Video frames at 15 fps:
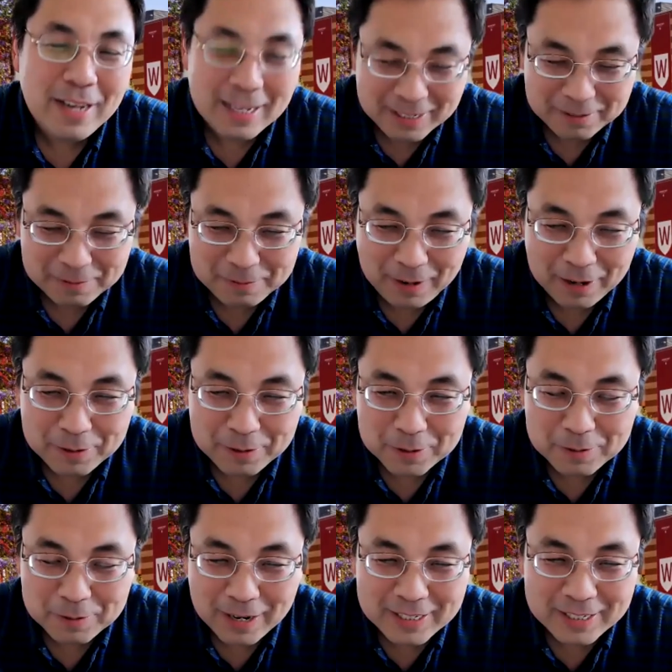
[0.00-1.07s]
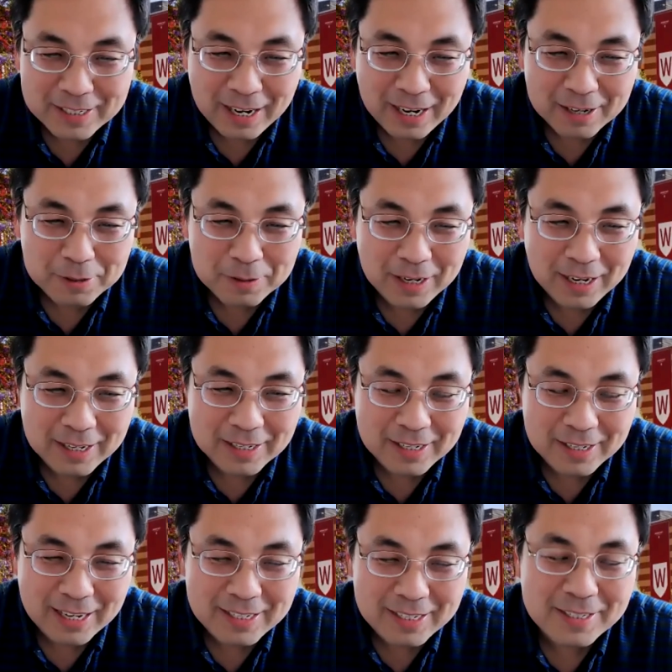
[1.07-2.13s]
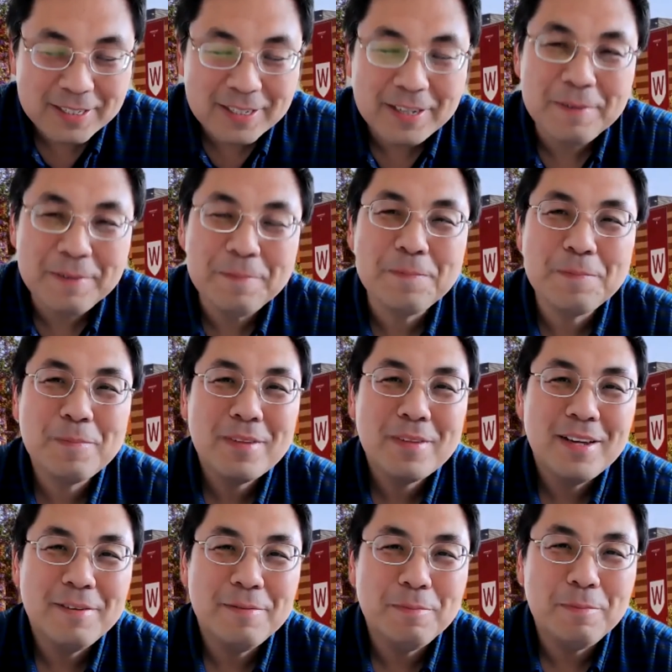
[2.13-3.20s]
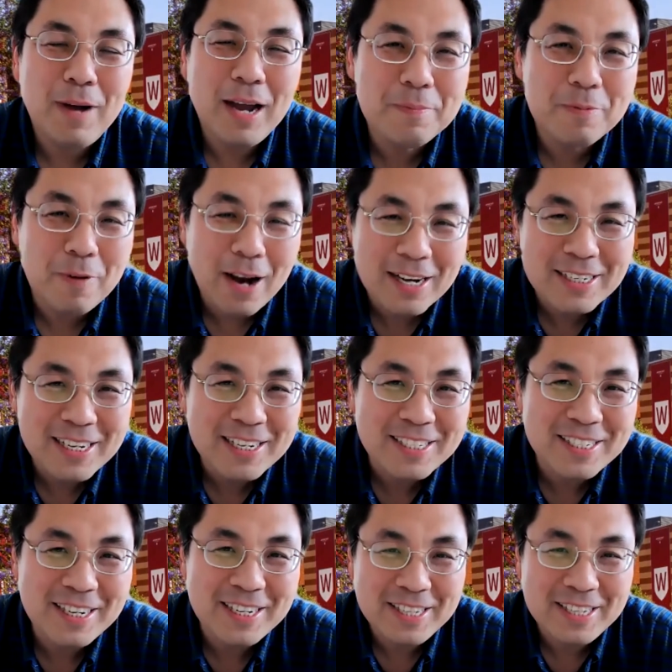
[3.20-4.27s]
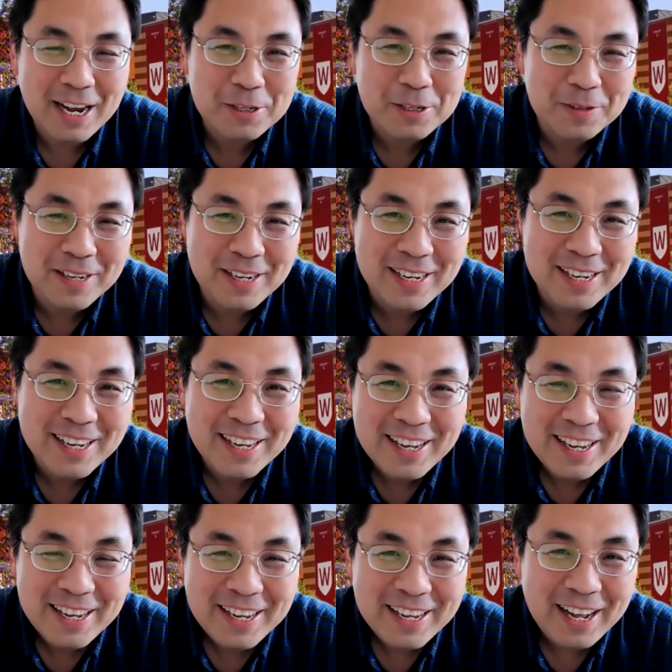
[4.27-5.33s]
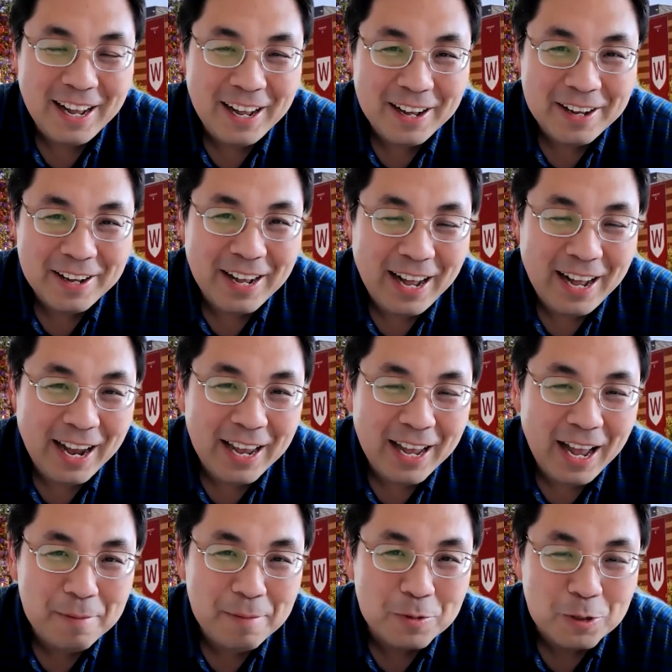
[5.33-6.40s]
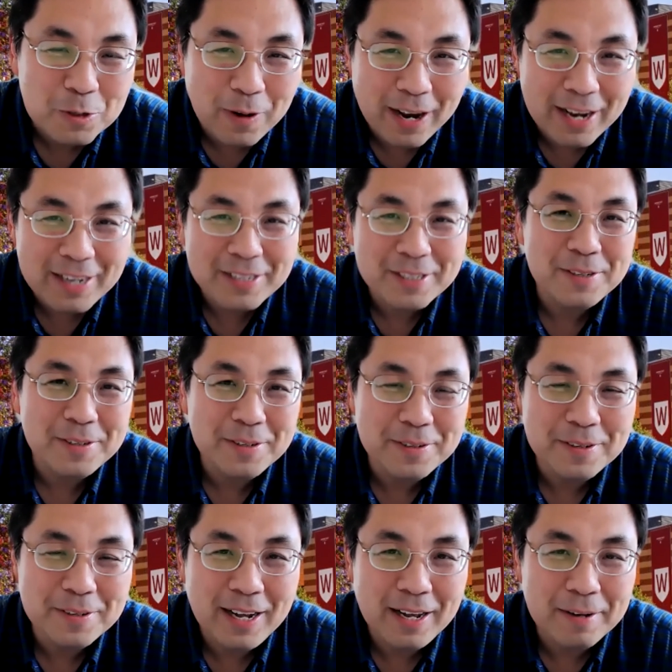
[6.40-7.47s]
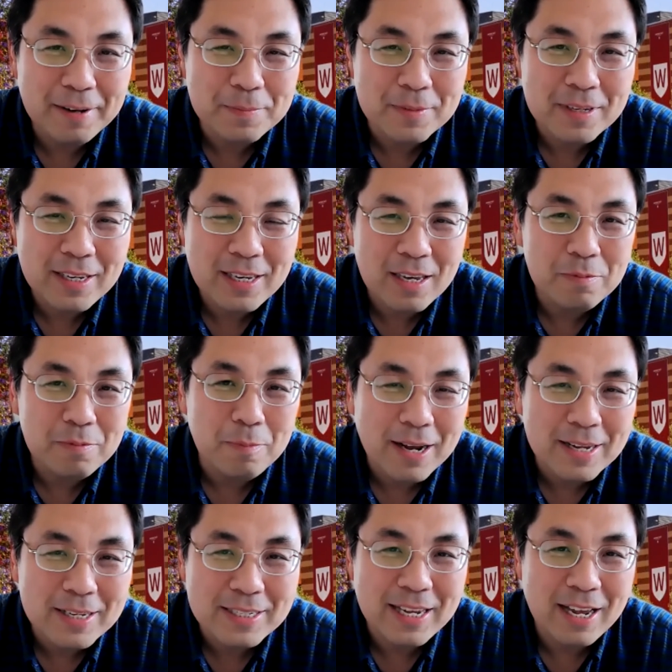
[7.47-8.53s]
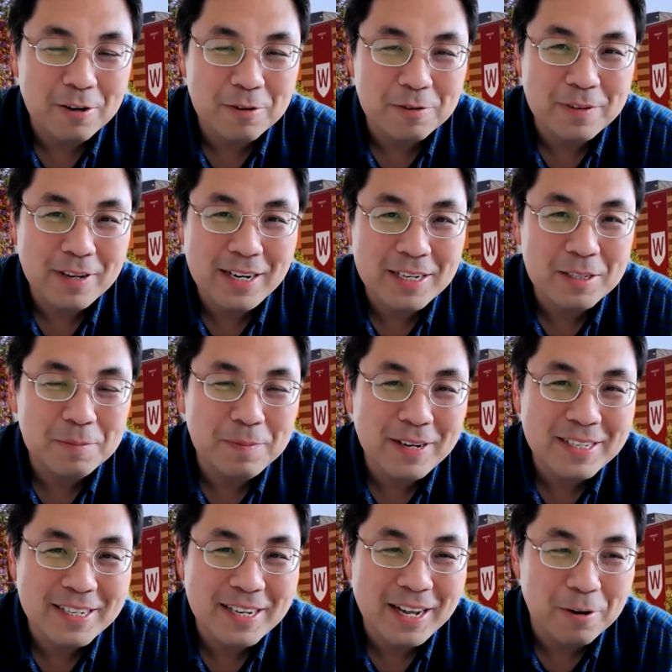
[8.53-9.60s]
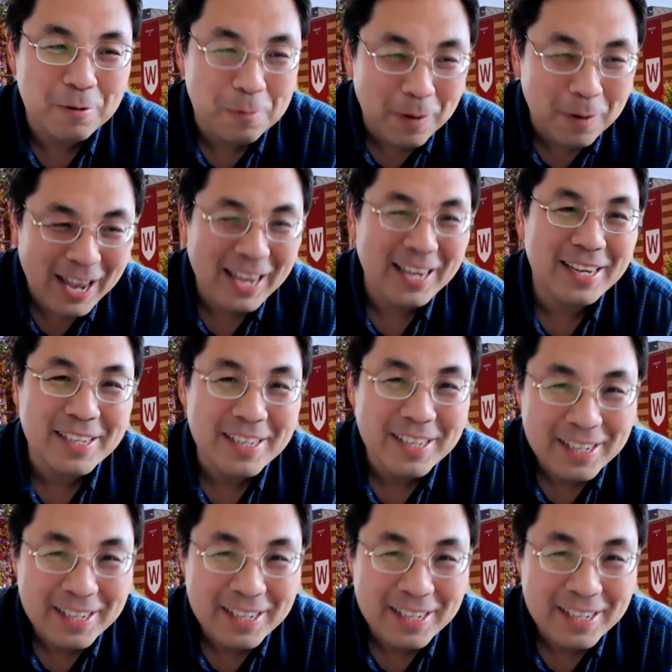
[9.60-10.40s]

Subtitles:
a very good question. Actually, that's my practice is actually. I'm trying to keep myself a little bit away